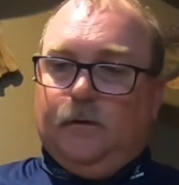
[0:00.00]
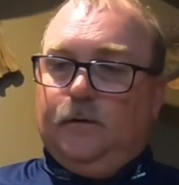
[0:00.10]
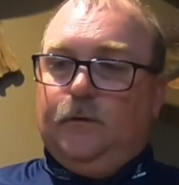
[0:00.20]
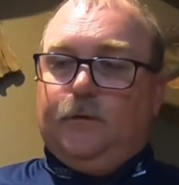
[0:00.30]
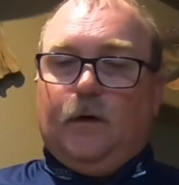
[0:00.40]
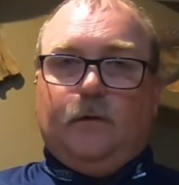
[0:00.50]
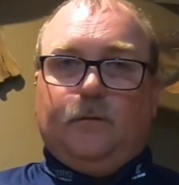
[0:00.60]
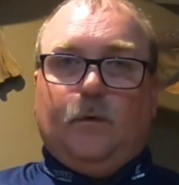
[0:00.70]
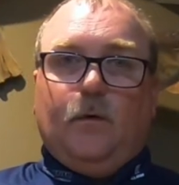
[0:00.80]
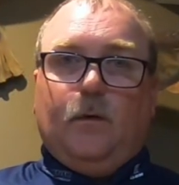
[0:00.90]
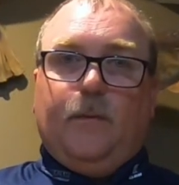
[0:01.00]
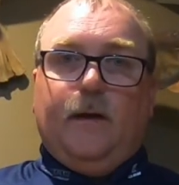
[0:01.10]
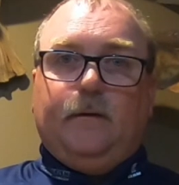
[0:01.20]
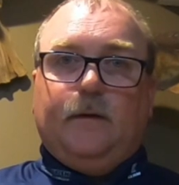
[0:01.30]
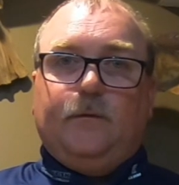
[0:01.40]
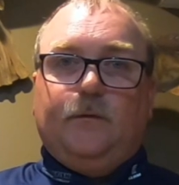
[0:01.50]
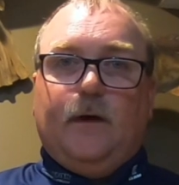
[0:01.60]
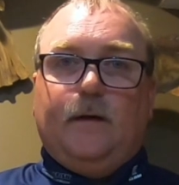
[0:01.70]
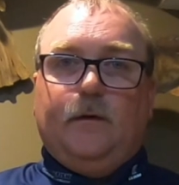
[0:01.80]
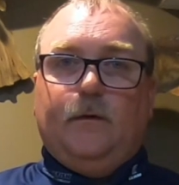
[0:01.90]
you start throwing a bait that's
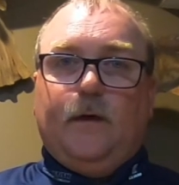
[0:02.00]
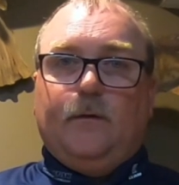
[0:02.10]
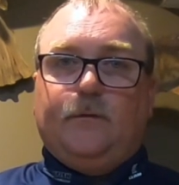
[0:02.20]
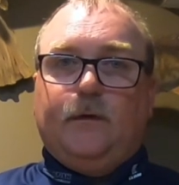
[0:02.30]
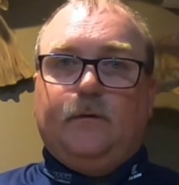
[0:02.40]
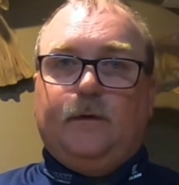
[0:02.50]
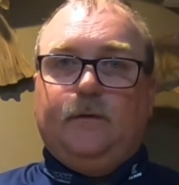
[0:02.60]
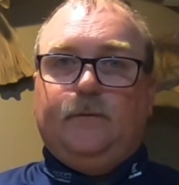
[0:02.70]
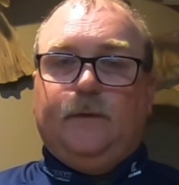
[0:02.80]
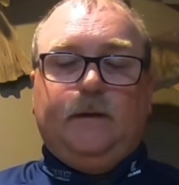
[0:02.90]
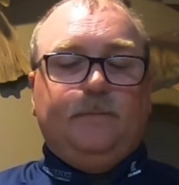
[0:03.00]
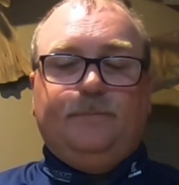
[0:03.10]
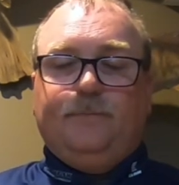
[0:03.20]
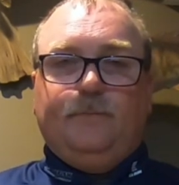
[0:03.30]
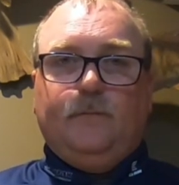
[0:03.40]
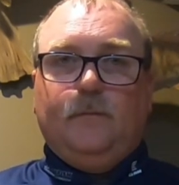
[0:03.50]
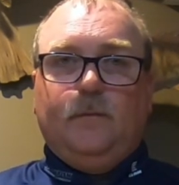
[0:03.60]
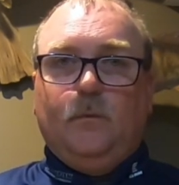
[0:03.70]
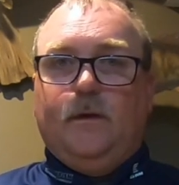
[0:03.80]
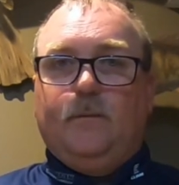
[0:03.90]
designed to go down 16 feet,
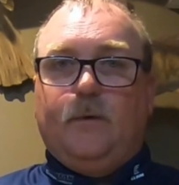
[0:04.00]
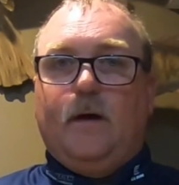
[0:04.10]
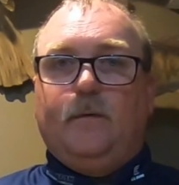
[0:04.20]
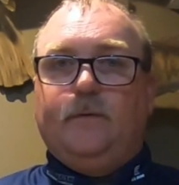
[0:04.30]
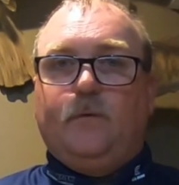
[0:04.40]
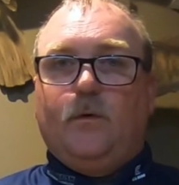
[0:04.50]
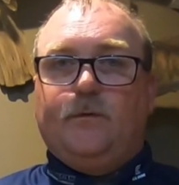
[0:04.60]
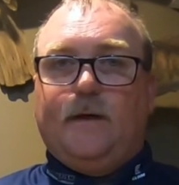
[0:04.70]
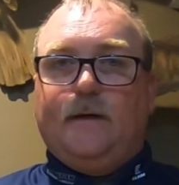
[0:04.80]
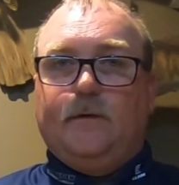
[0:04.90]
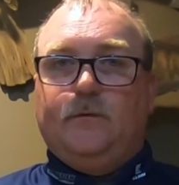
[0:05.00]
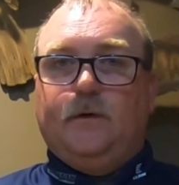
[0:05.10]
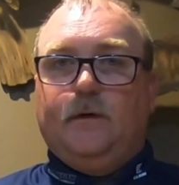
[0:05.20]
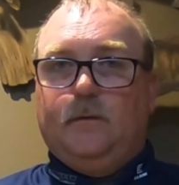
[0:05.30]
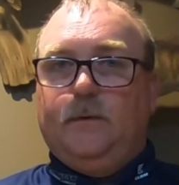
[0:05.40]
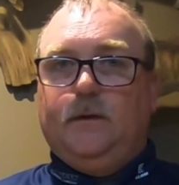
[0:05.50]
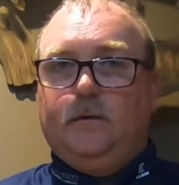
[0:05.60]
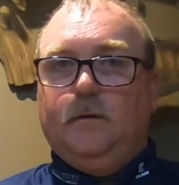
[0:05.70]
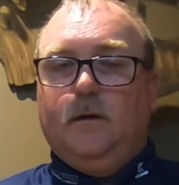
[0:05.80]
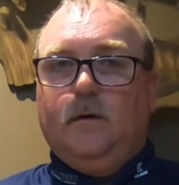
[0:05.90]
within probably 4 seconds you're going to
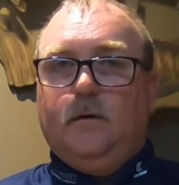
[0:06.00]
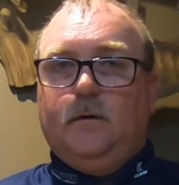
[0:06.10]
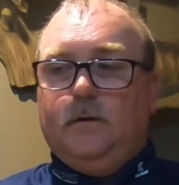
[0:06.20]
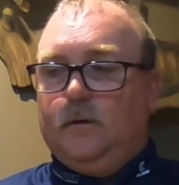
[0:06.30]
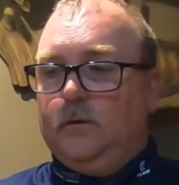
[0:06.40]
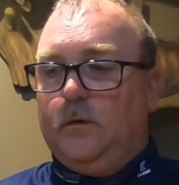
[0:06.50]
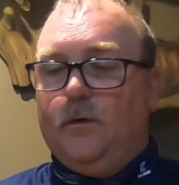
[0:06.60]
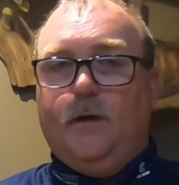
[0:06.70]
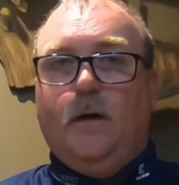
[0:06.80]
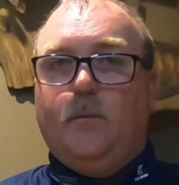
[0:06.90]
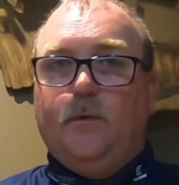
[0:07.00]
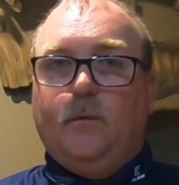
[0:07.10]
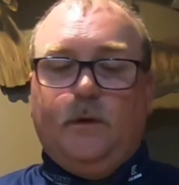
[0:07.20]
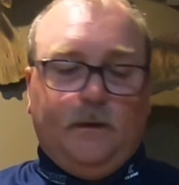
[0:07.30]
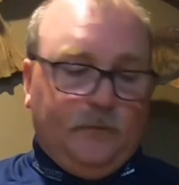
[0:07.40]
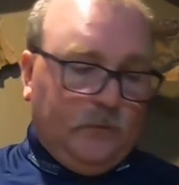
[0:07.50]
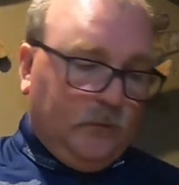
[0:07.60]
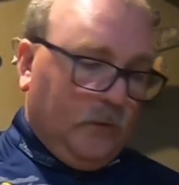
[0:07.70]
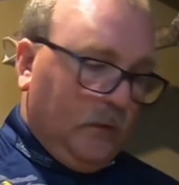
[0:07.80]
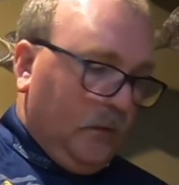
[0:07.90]
be, you know, loaded up with weeds.
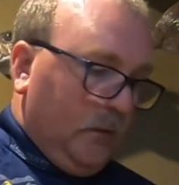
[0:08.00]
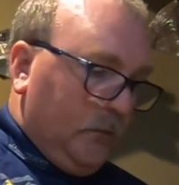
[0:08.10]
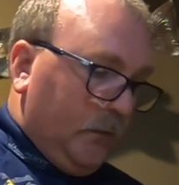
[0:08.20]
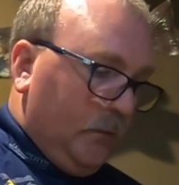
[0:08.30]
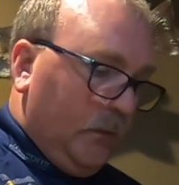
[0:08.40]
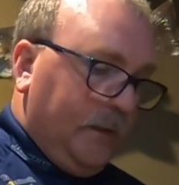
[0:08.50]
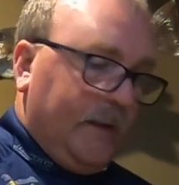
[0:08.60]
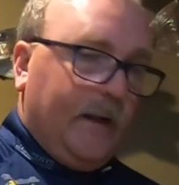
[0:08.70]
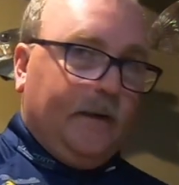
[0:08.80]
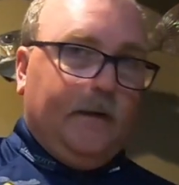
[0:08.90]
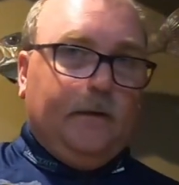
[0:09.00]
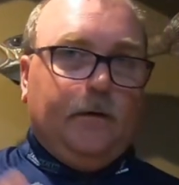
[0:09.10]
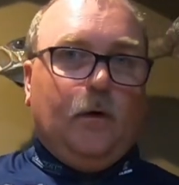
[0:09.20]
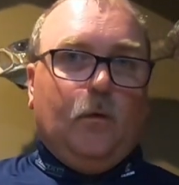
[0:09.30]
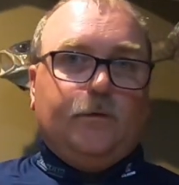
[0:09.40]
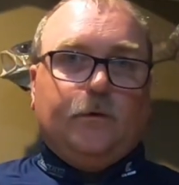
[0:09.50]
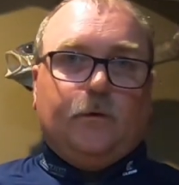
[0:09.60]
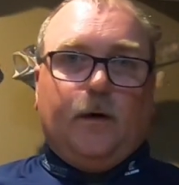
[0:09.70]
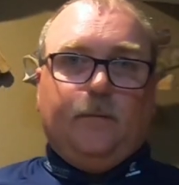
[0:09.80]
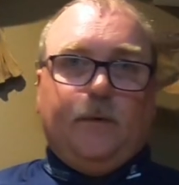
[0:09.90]
So you really kind of need to know what your
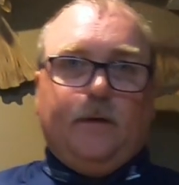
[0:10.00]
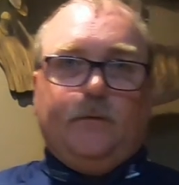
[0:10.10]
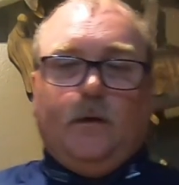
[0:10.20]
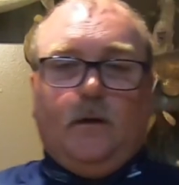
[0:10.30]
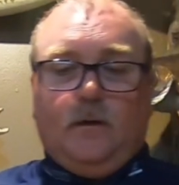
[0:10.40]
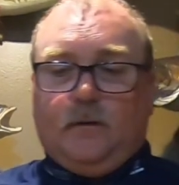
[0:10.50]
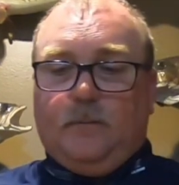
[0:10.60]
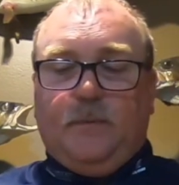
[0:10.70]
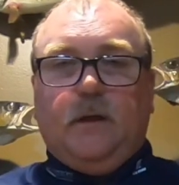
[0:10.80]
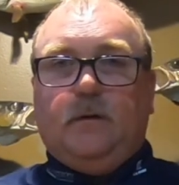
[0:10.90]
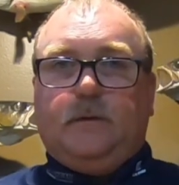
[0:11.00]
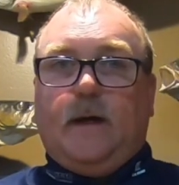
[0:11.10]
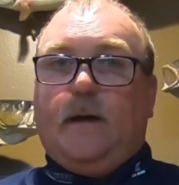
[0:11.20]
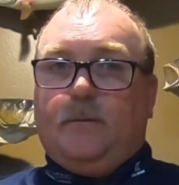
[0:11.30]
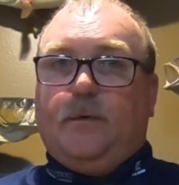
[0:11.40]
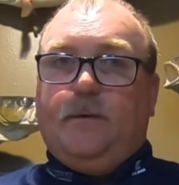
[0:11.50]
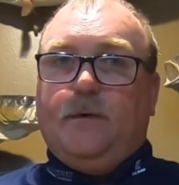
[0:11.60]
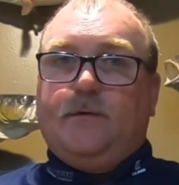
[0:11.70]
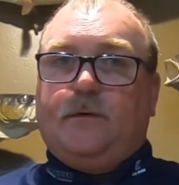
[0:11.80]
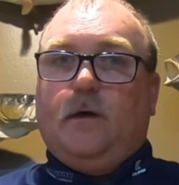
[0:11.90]
crankbaits, the bill kind of pretty
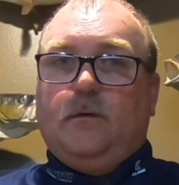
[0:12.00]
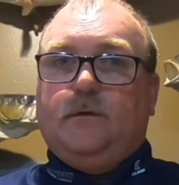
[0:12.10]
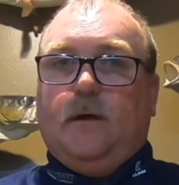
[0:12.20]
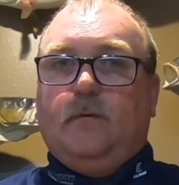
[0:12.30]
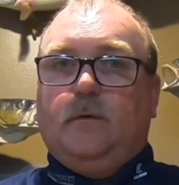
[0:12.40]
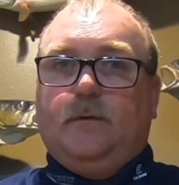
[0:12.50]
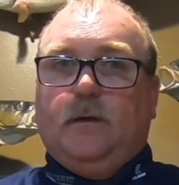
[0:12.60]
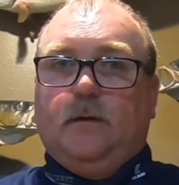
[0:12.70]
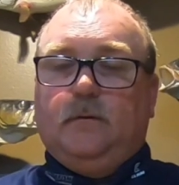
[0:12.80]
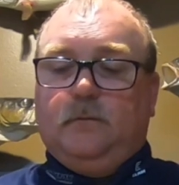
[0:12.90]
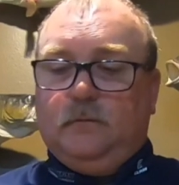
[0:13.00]
much tells you everything.